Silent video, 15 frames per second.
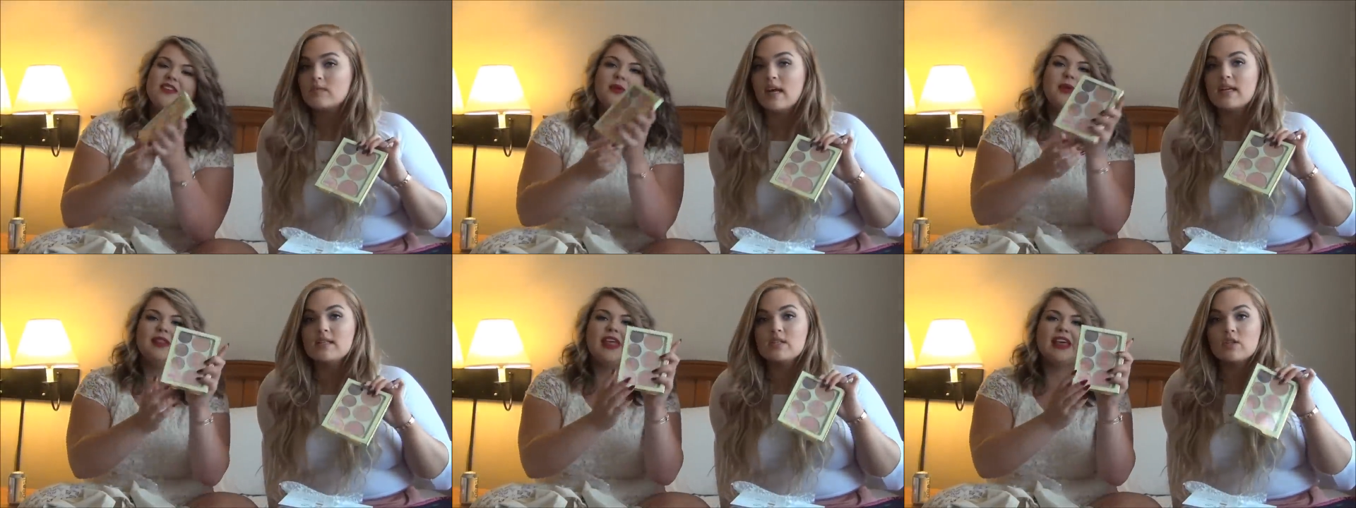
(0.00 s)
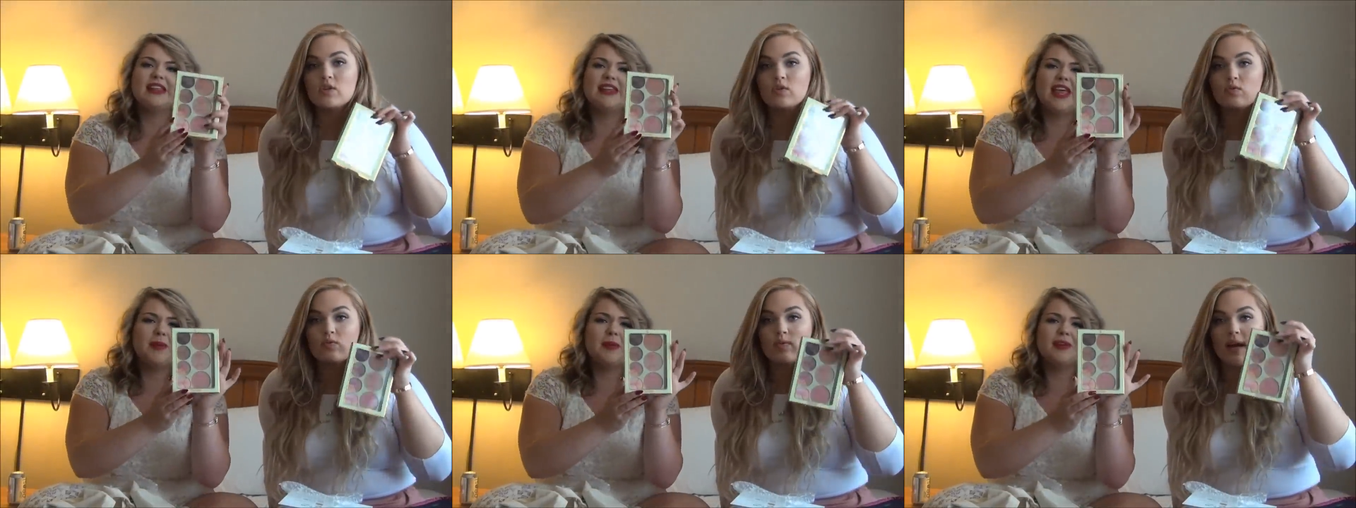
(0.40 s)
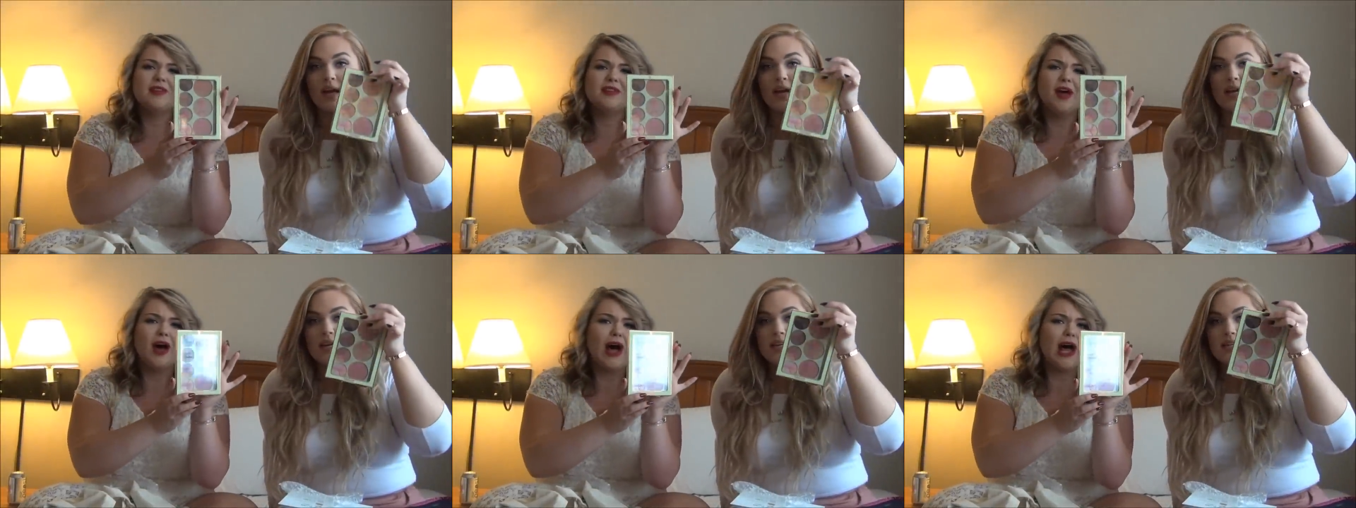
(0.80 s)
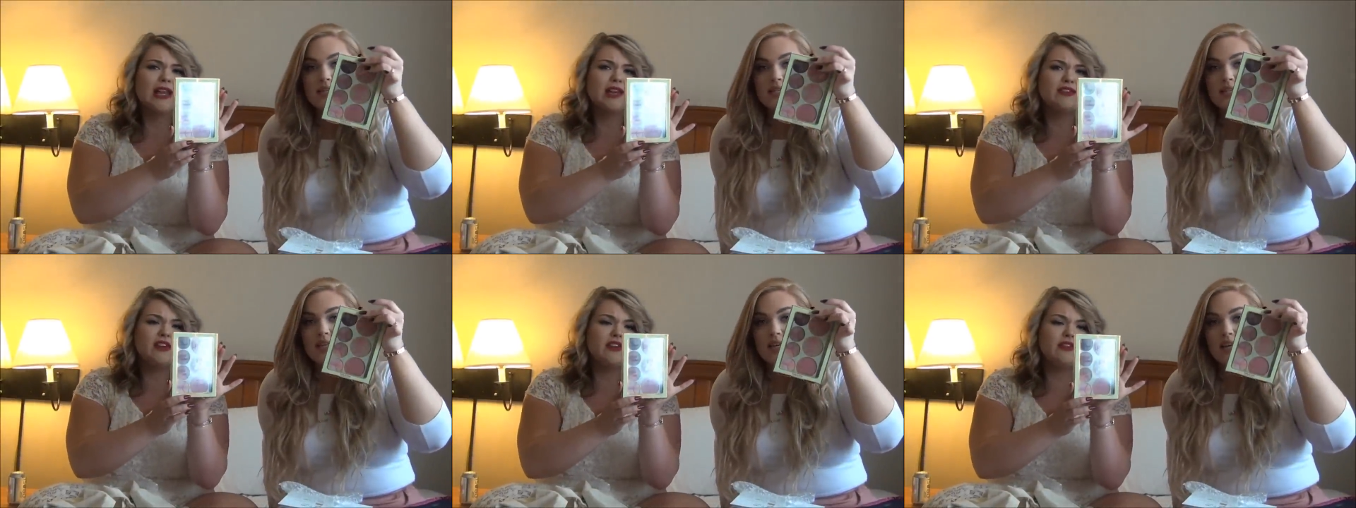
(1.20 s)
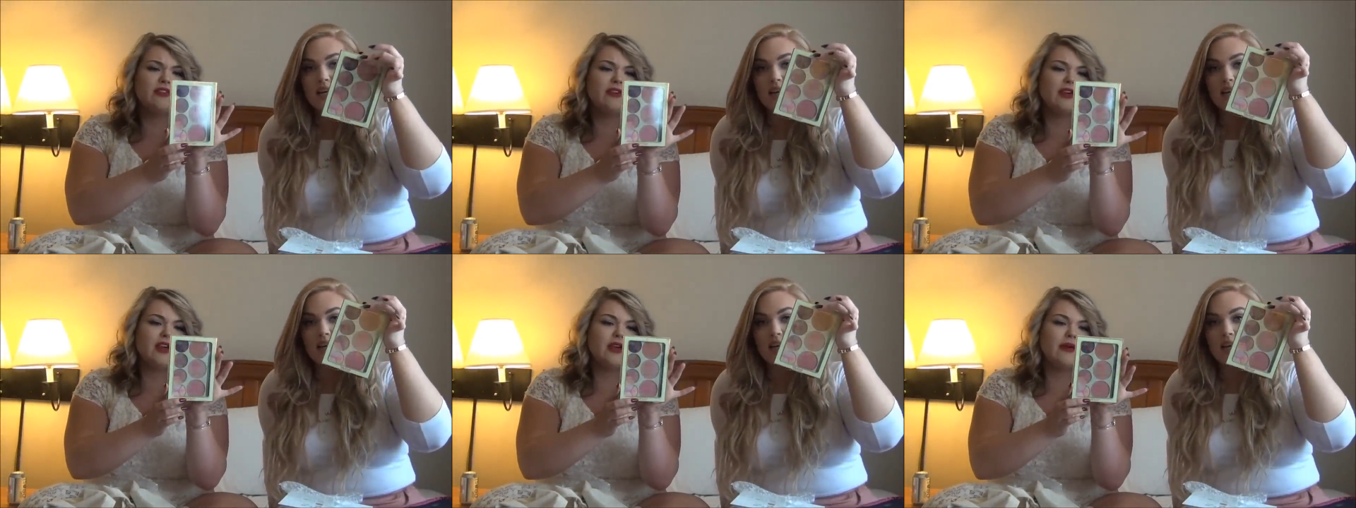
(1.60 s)
Speaker 1: So it like labels all of
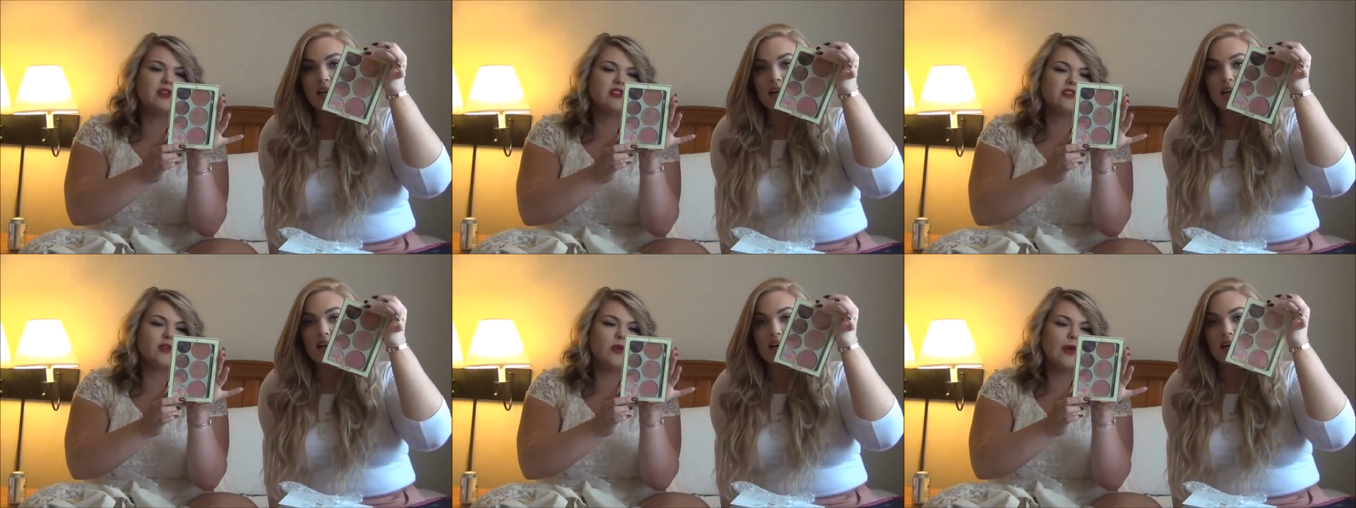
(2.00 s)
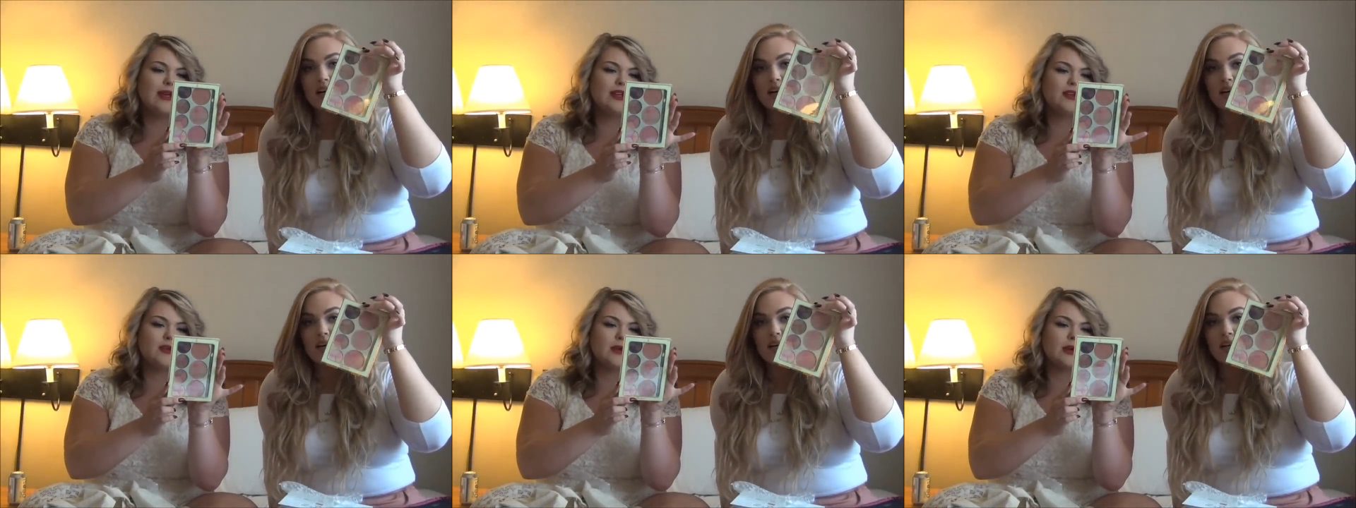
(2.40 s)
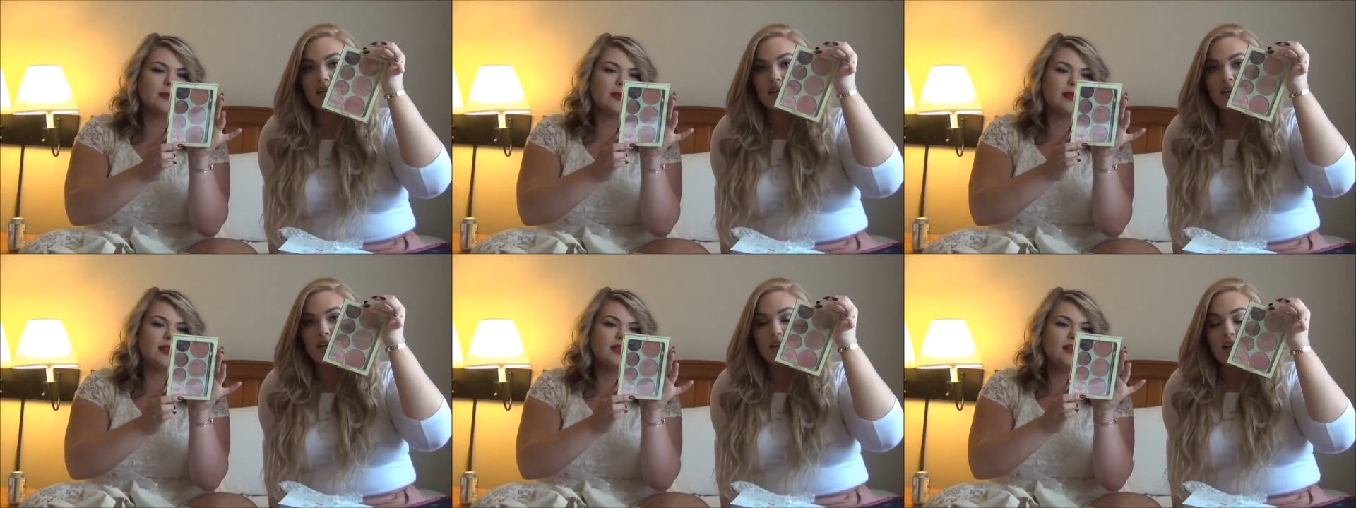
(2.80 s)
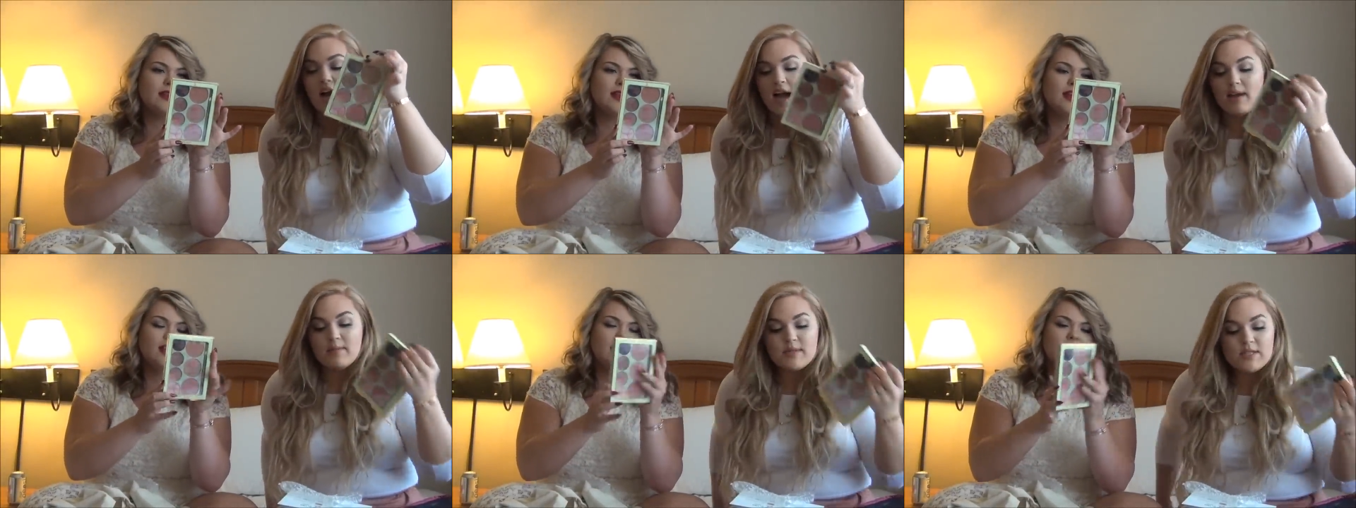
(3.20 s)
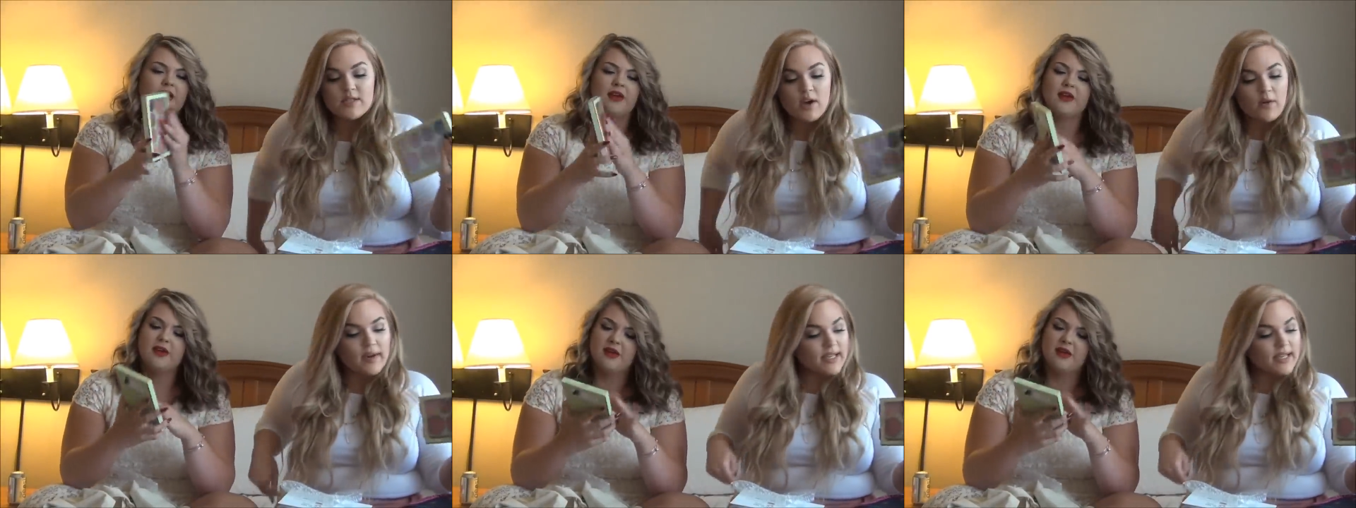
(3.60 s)
it for you, which is quite adorable. I'm so